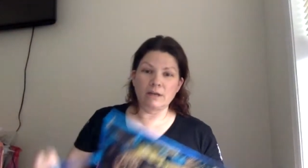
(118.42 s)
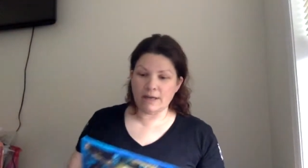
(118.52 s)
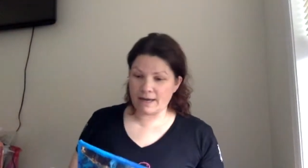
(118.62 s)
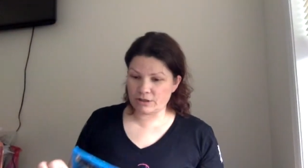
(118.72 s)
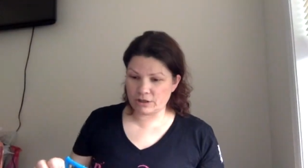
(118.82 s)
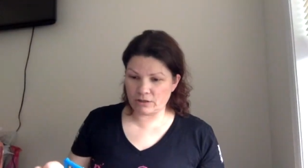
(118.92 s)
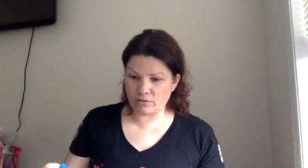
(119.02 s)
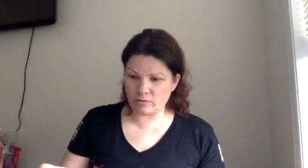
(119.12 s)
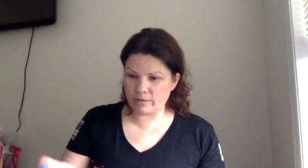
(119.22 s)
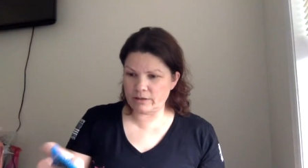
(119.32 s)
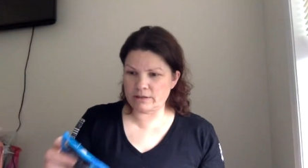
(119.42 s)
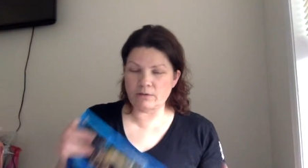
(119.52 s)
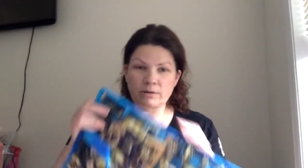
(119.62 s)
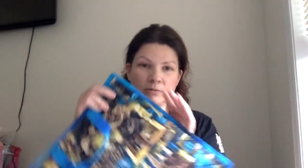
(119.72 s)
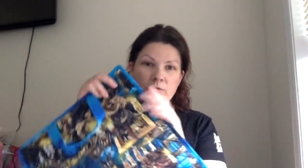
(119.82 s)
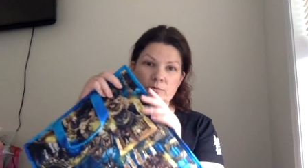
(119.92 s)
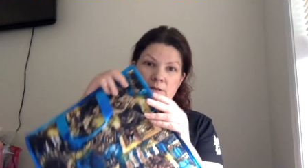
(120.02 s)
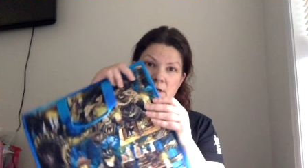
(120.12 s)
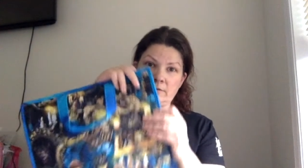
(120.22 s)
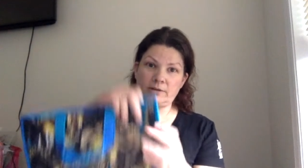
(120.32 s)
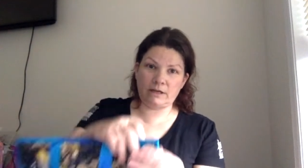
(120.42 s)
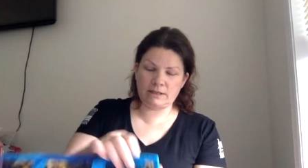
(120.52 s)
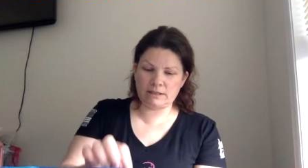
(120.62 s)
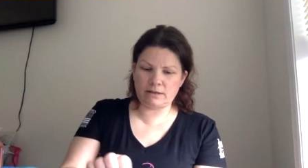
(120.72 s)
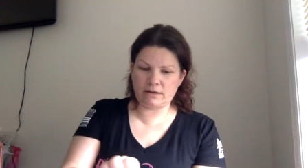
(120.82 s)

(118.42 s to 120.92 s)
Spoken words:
actually a little bit of sewing, which was kind of nice.